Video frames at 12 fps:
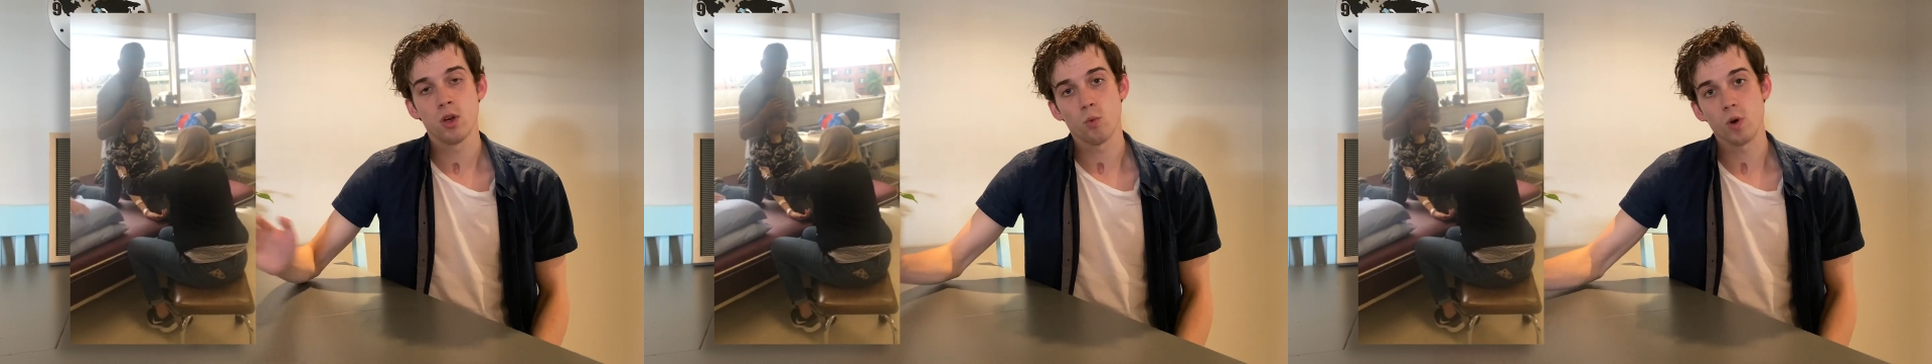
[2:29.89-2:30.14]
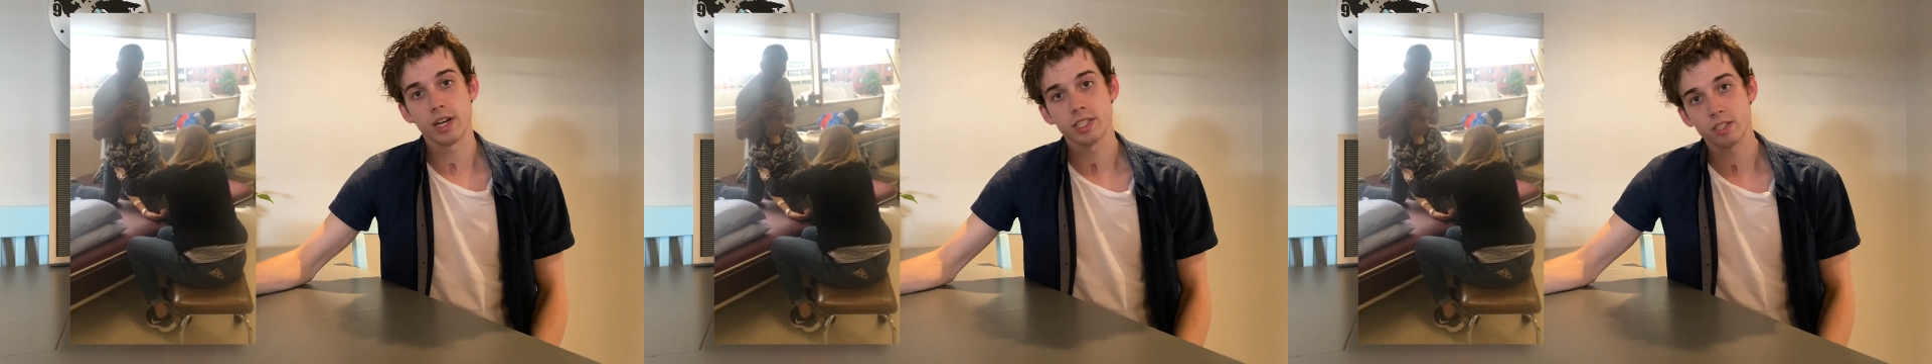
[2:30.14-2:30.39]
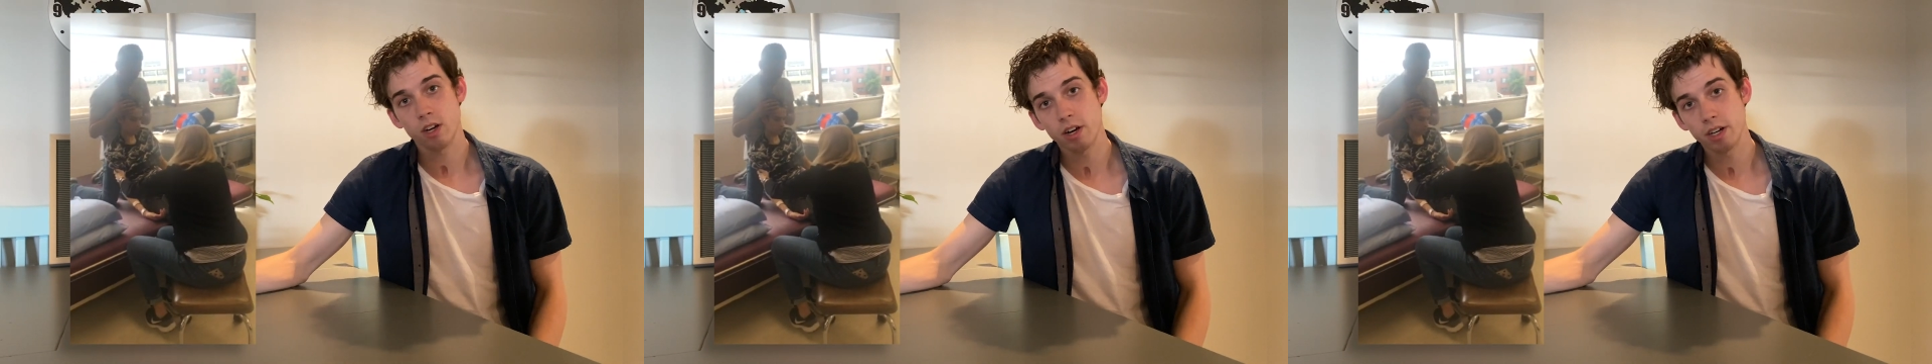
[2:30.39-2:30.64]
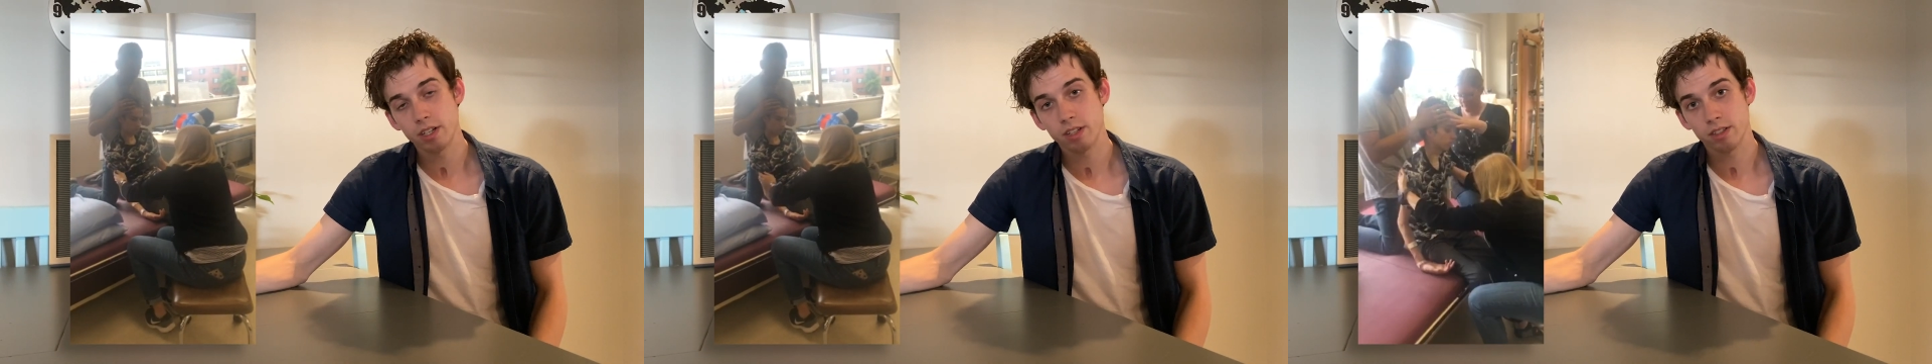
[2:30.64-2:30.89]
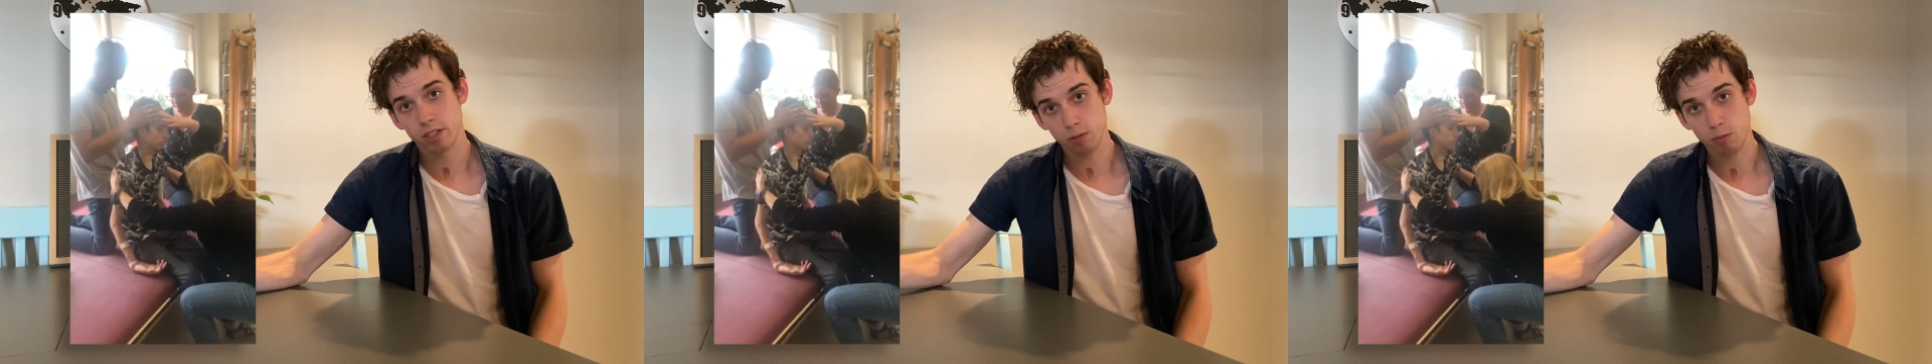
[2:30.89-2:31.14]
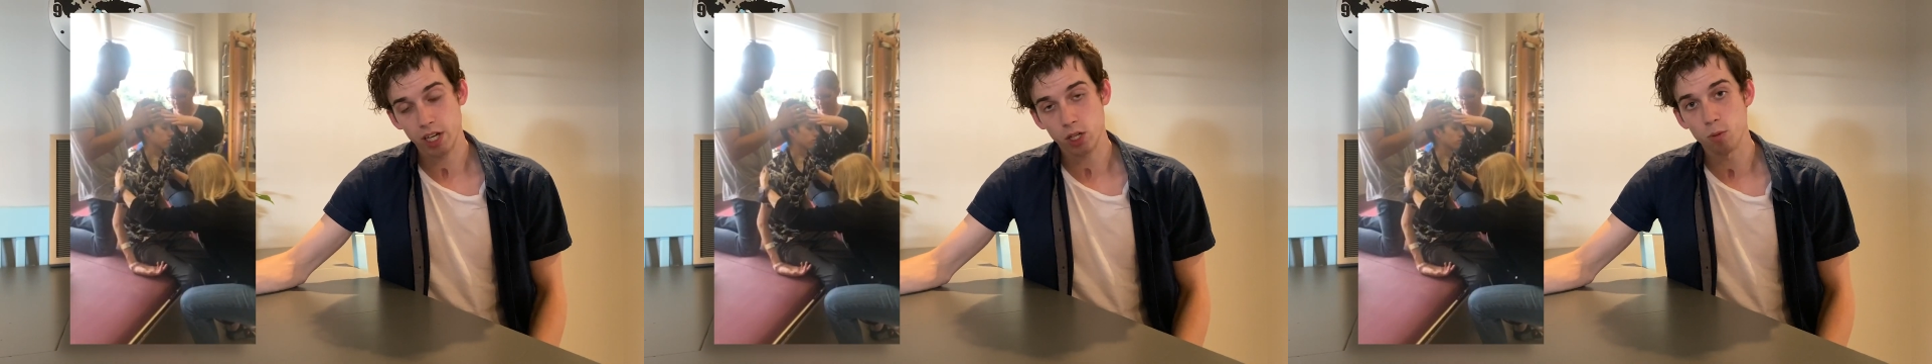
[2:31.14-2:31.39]
where I started
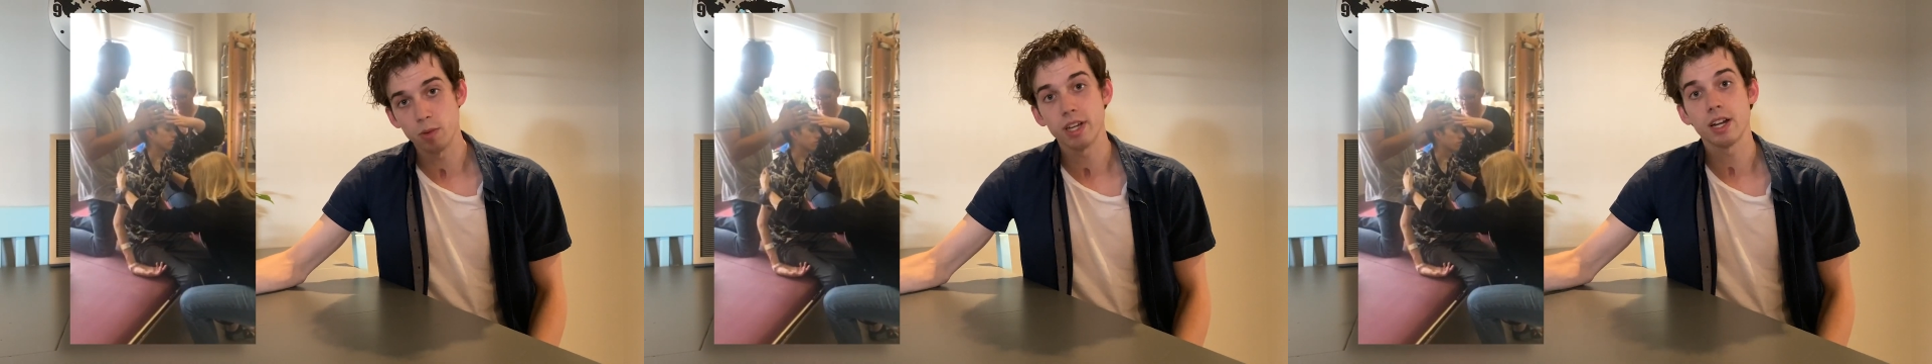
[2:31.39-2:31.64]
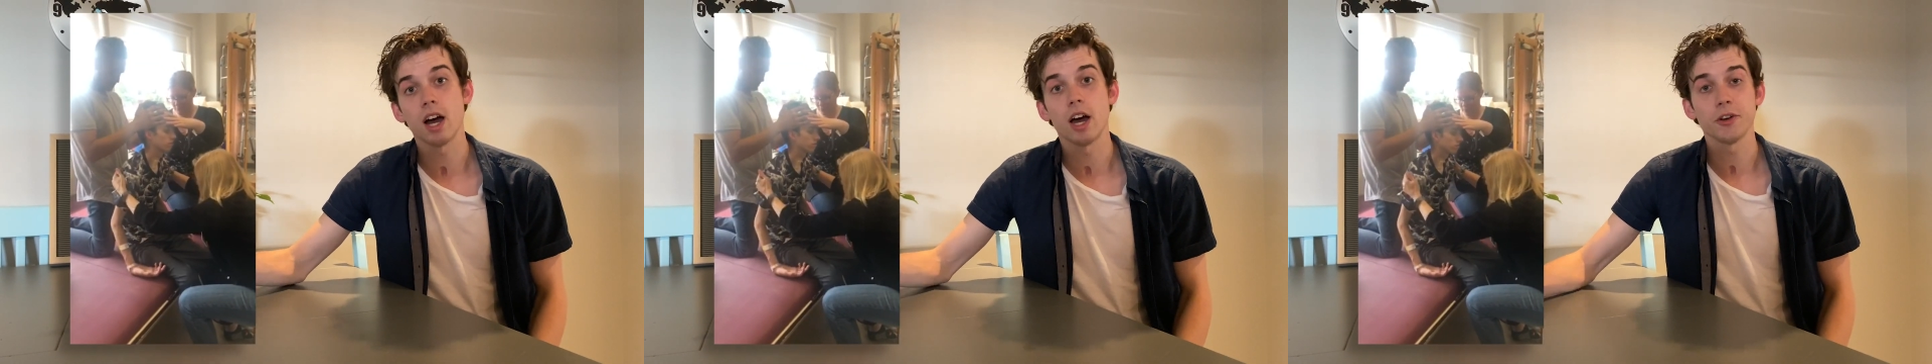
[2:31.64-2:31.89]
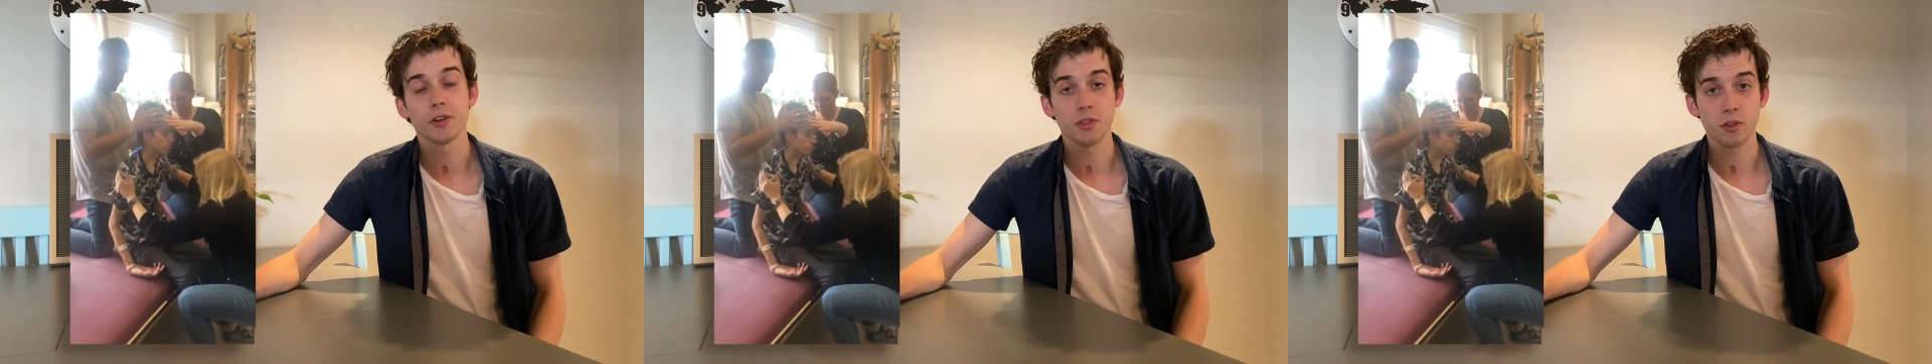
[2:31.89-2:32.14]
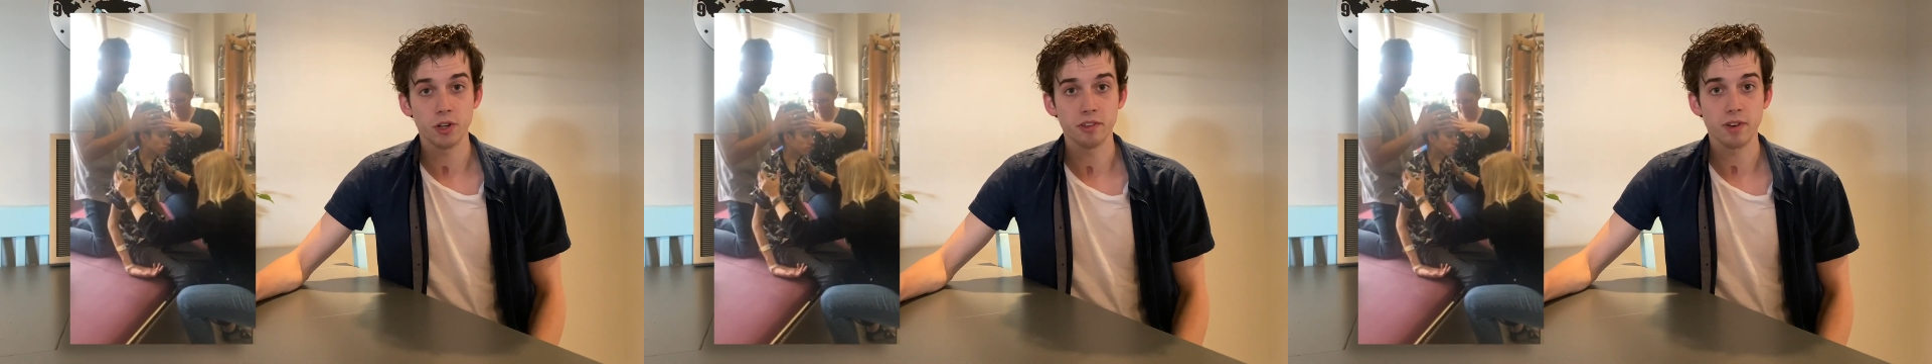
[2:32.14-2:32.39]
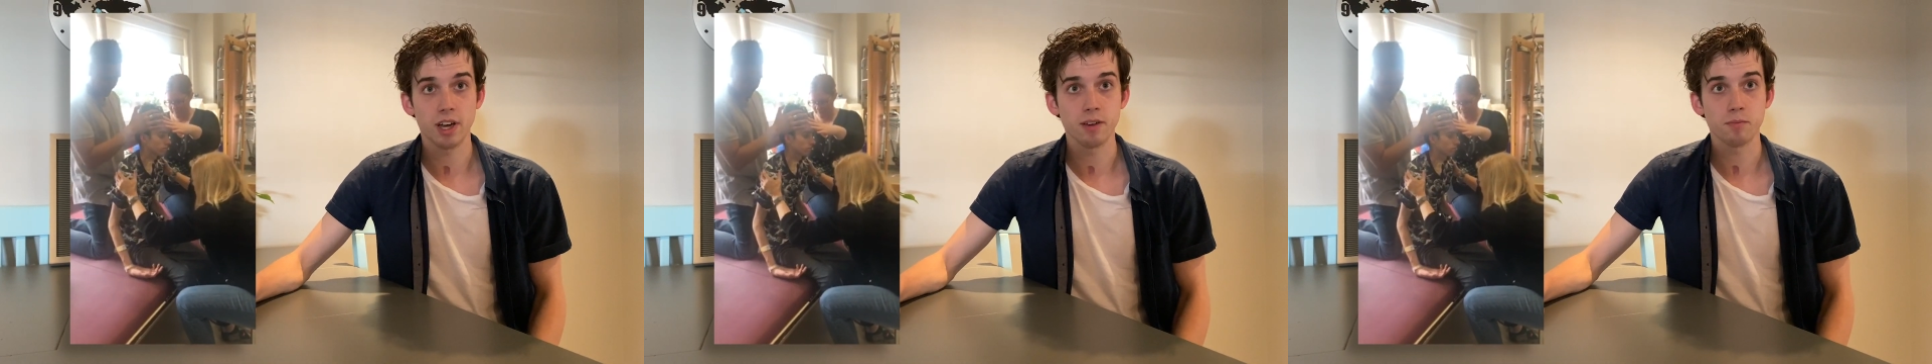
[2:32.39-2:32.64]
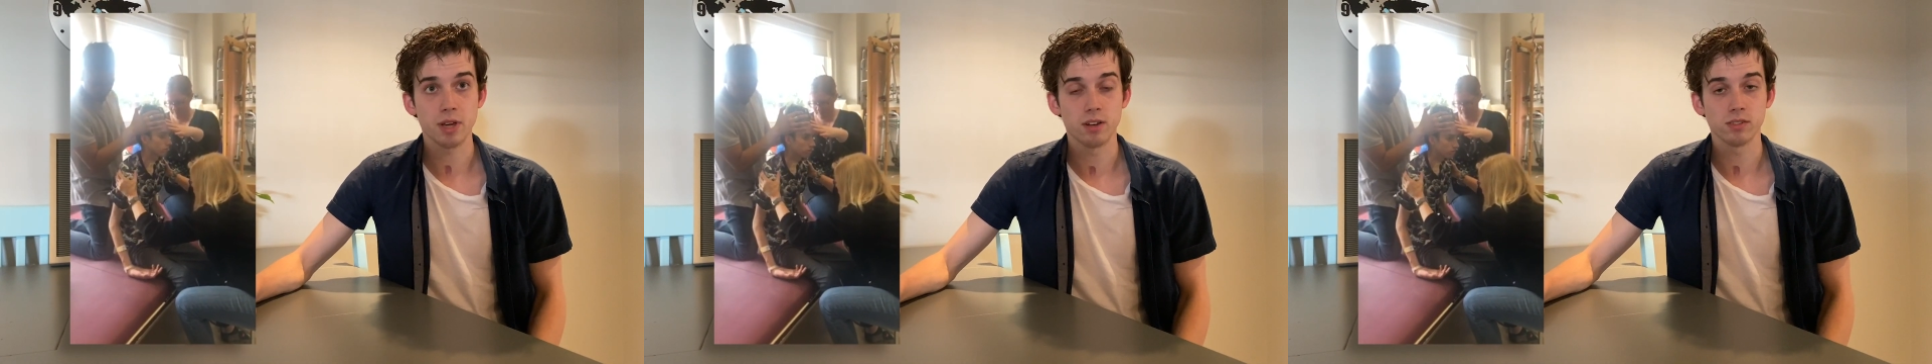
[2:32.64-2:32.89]
my coma at
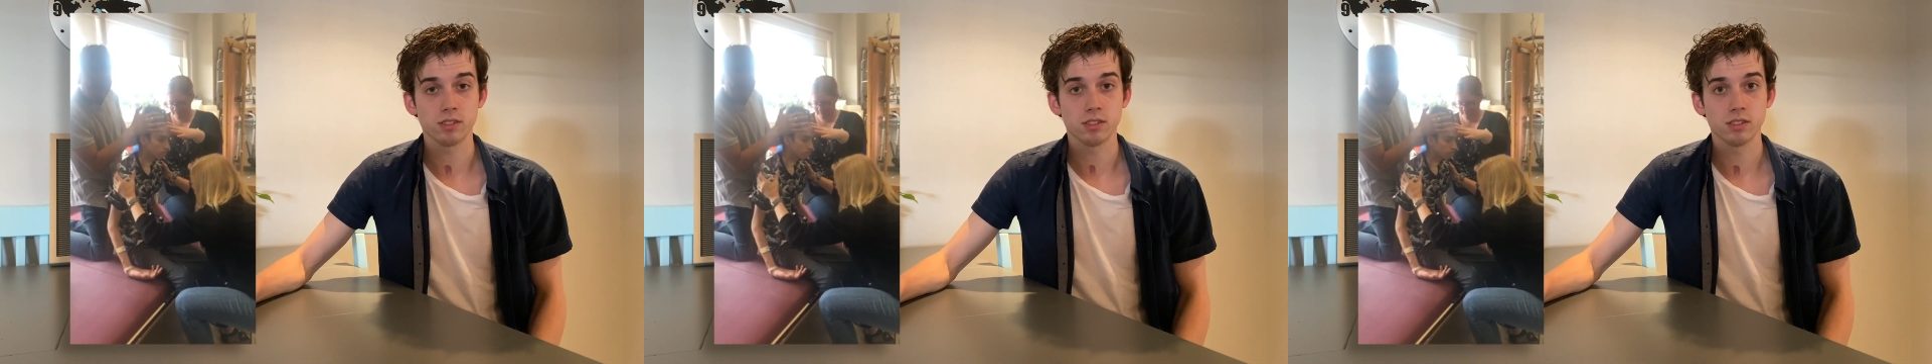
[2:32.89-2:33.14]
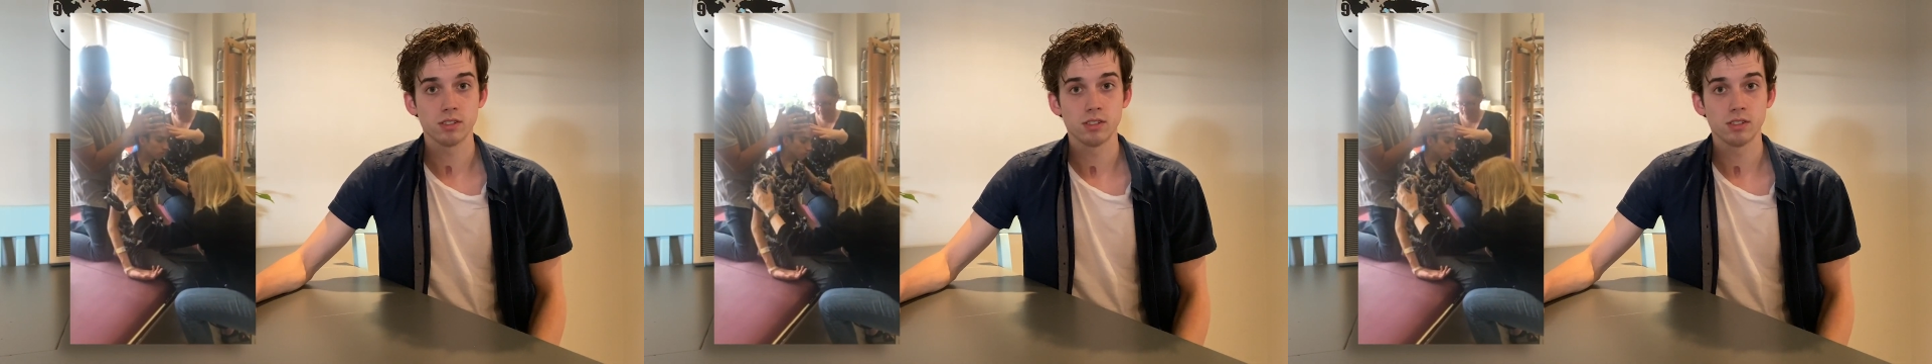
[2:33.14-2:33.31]
135 pounds.